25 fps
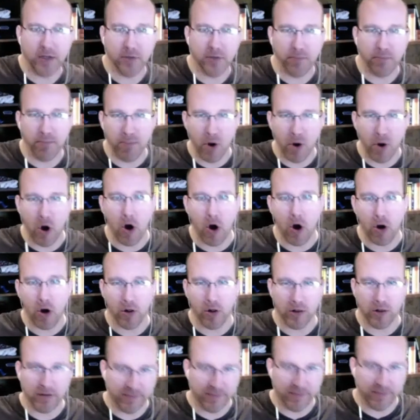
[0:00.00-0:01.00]
ball
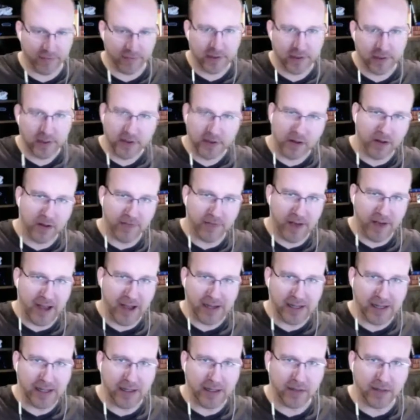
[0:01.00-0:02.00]
of
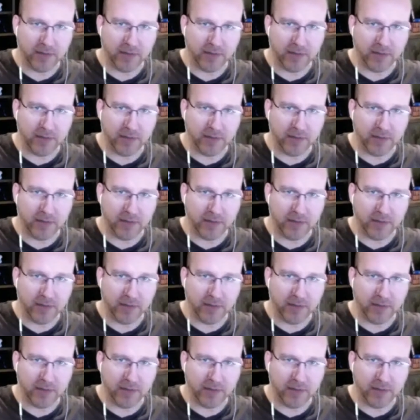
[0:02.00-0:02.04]
ideas.